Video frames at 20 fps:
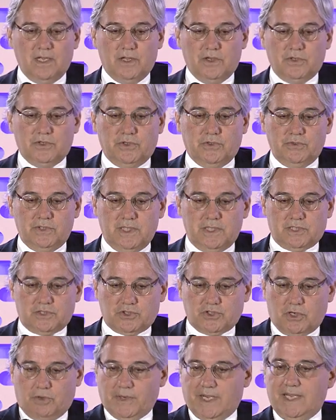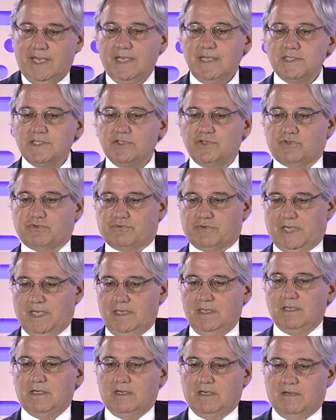you need to show a
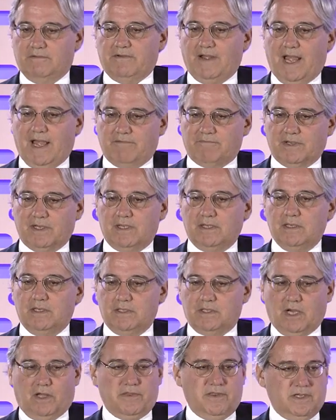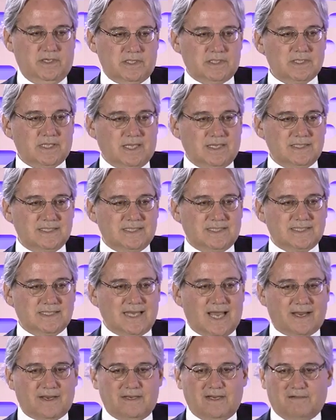history of having done these things. It's
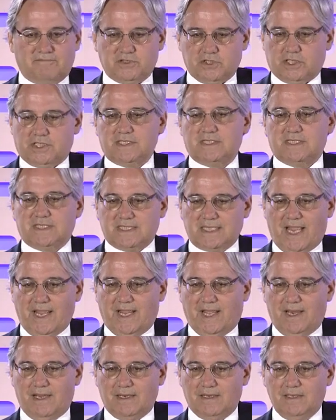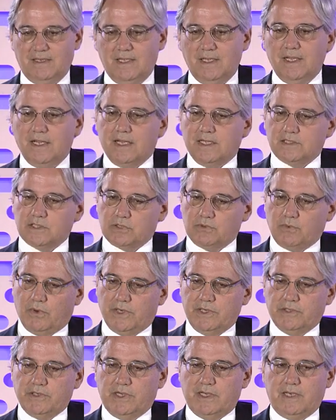not enough just to say it. And so
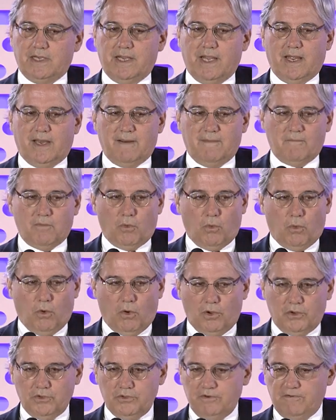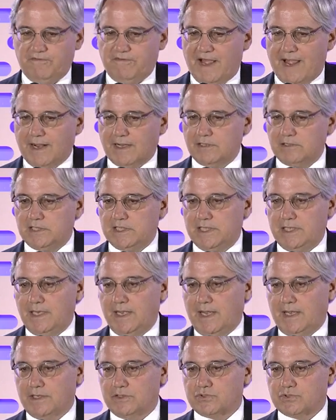what you're going to get, all new faculty
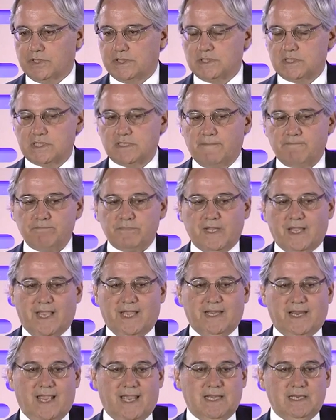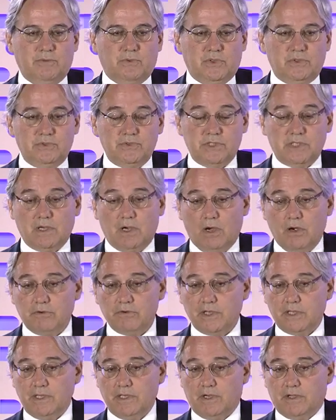entrants and anyone who's
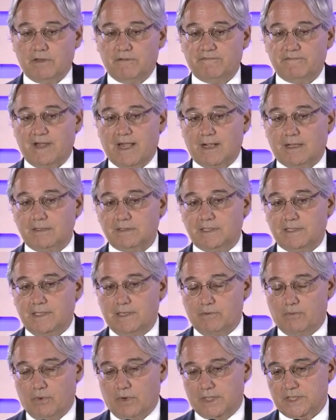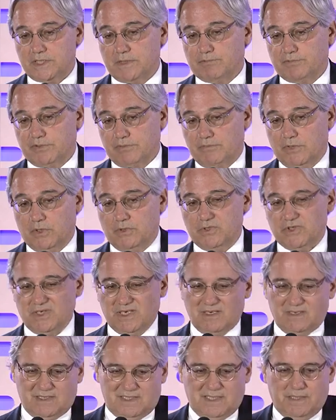currently on the faculty and wants a
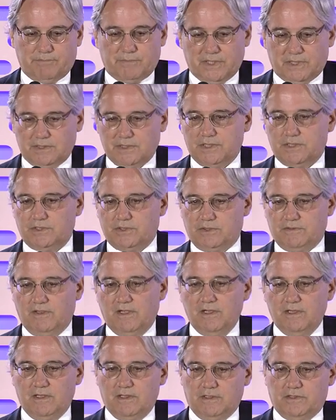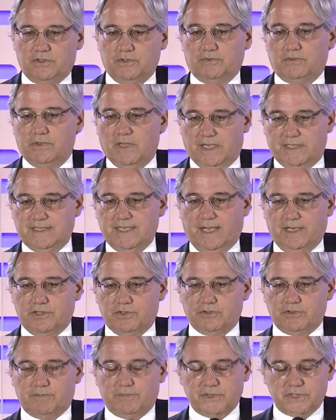promotion, typically to a
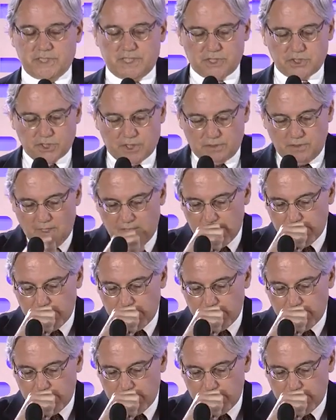tenured position,